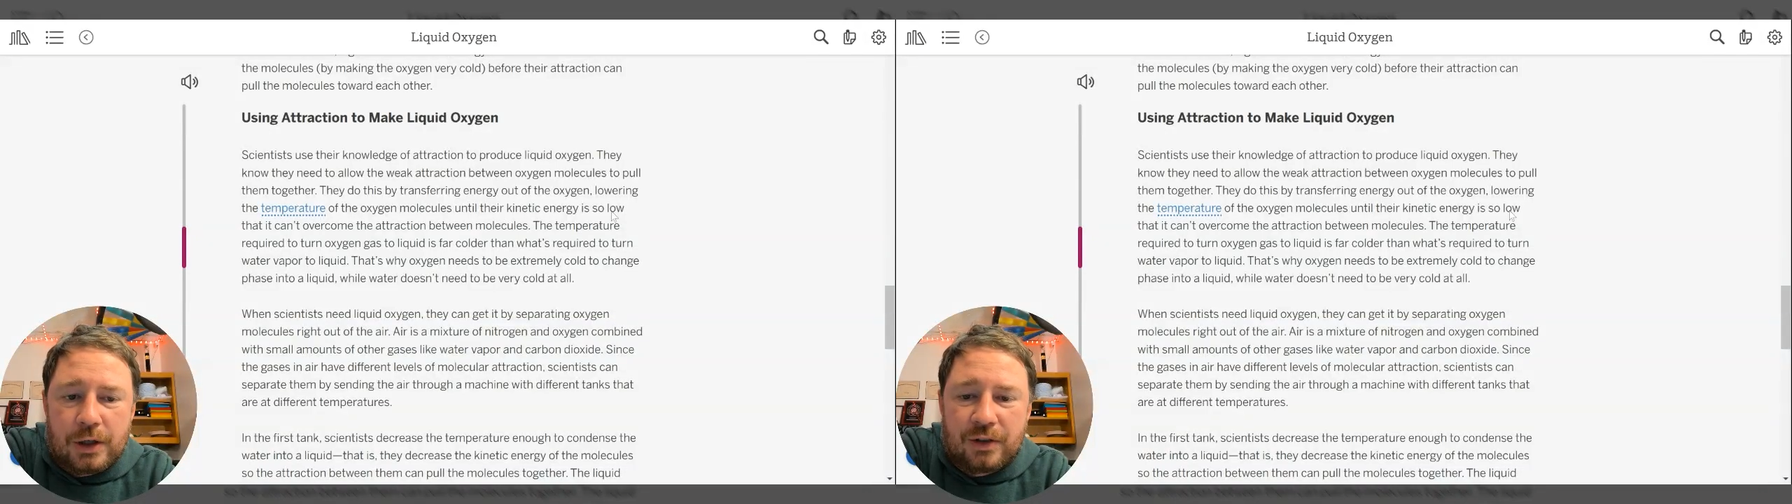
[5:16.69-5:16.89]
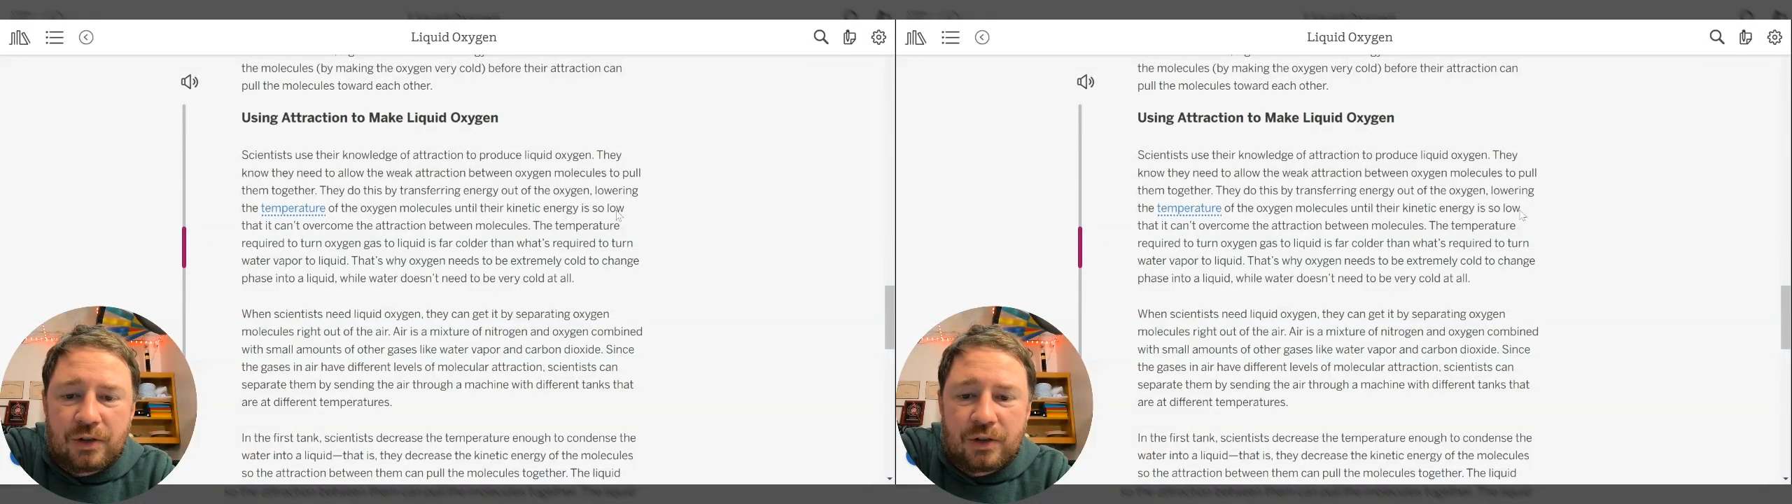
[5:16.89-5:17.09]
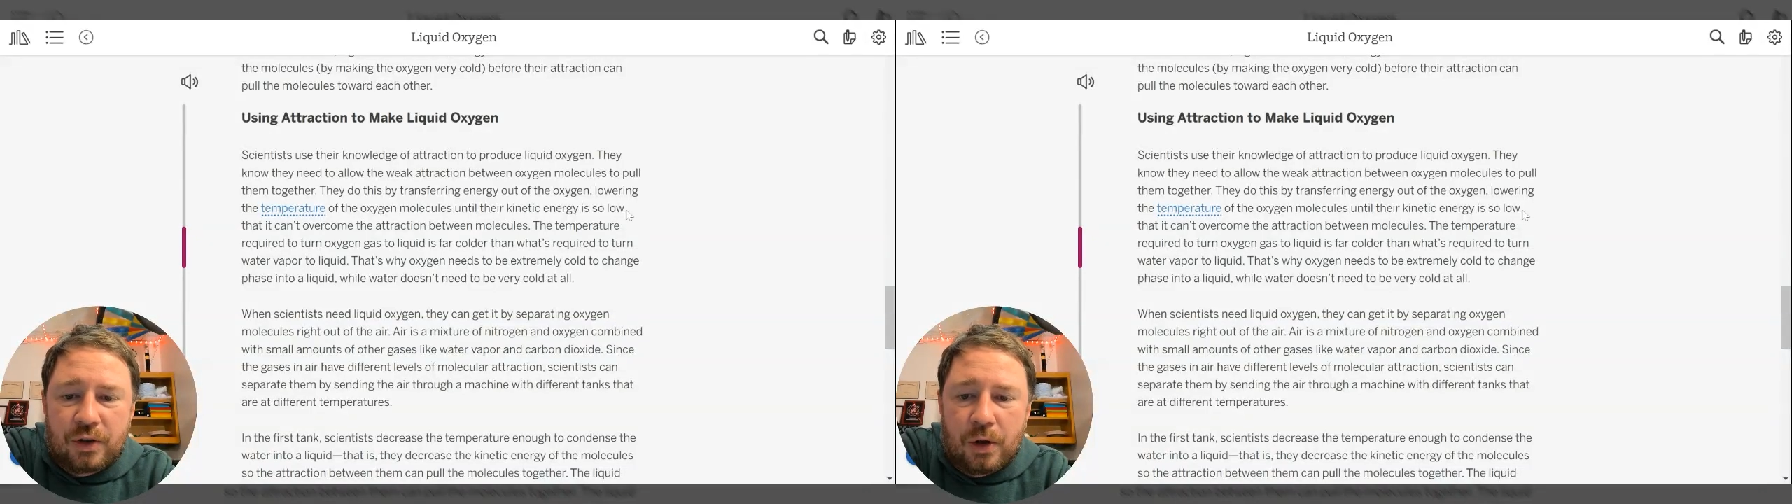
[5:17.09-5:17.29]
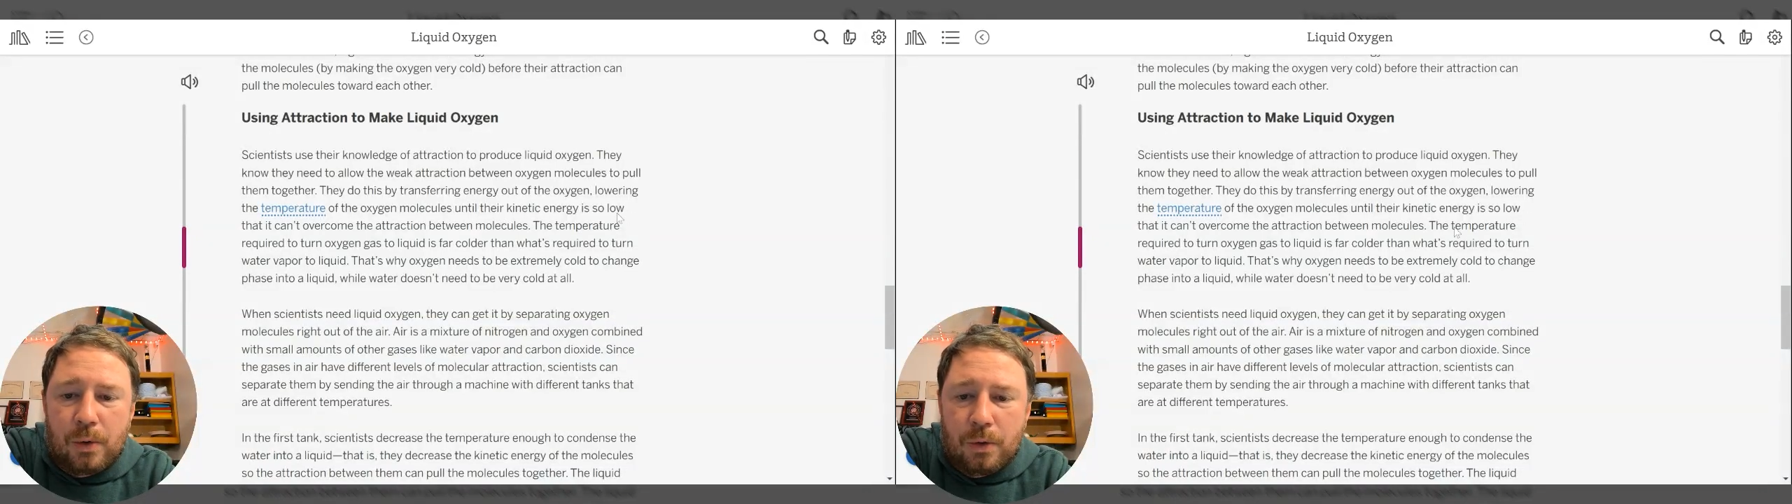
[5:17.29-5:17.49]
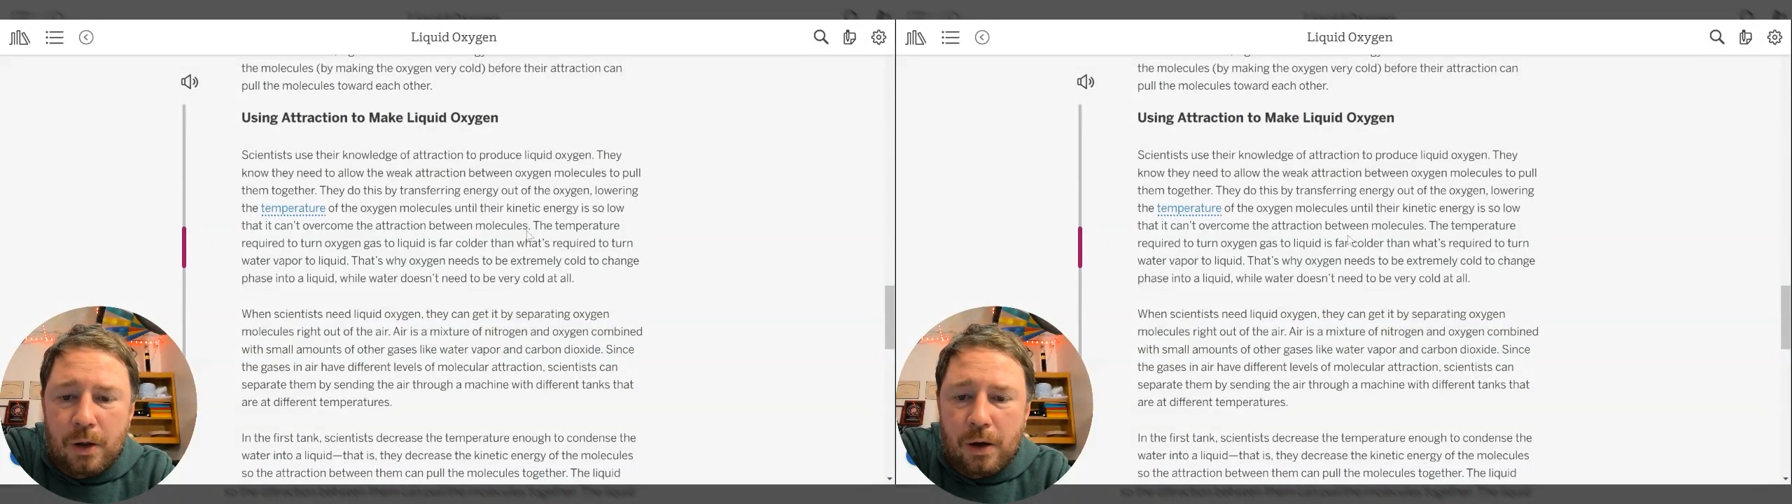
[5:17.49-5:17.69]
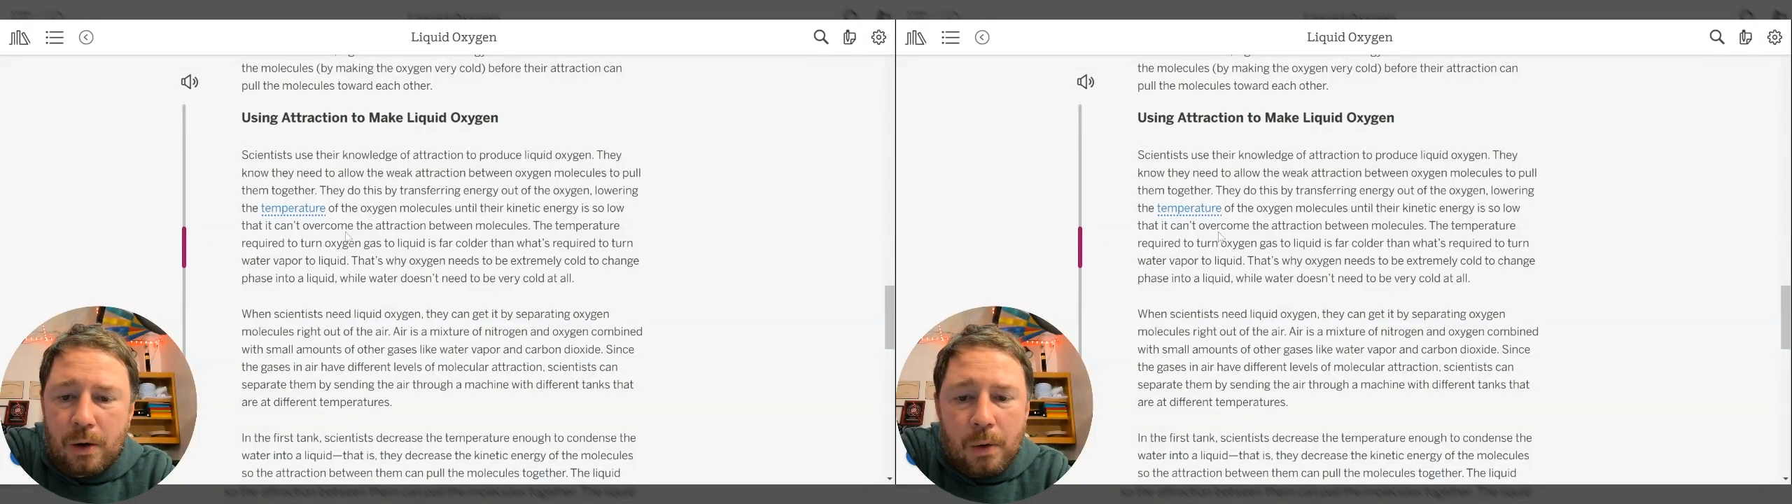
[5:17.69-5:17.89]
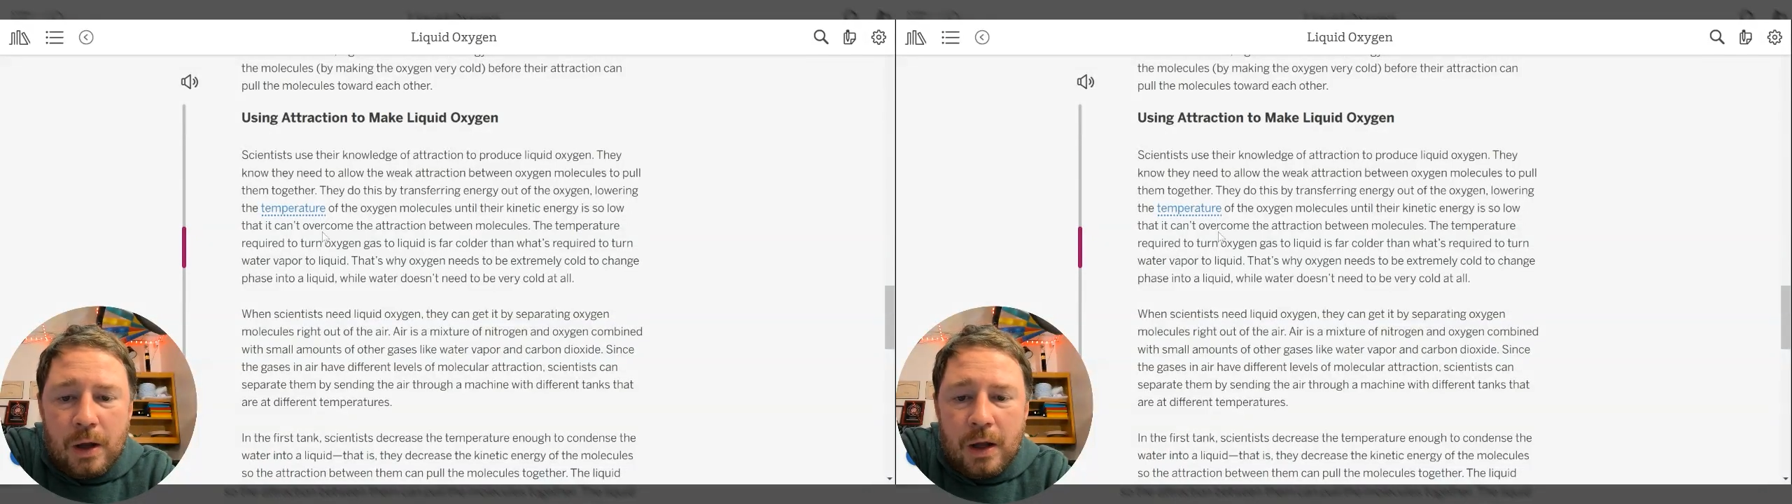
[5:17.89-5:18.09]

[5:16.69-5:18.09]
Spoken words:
is so low